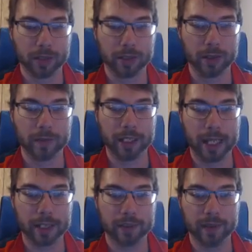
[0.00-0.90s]
So if he
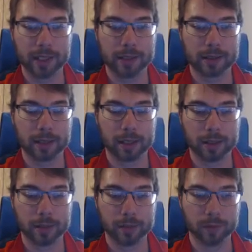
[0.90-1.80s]
activates
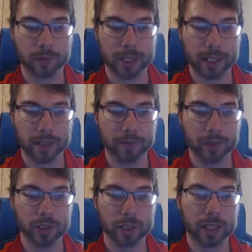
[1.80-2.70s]
Red Eyes
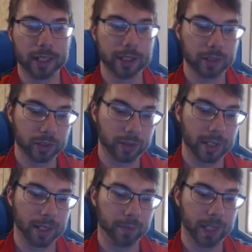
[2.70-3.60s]
Fusion, I can
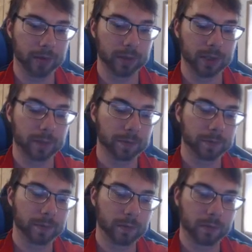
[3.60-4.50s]
destroy that back row.
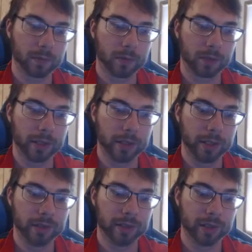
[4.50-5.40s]

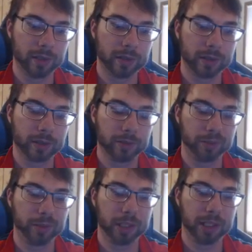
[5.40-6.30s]
So,
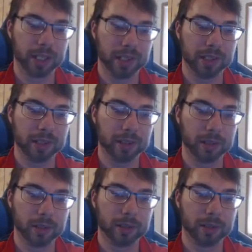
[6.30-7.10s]
pretty nice.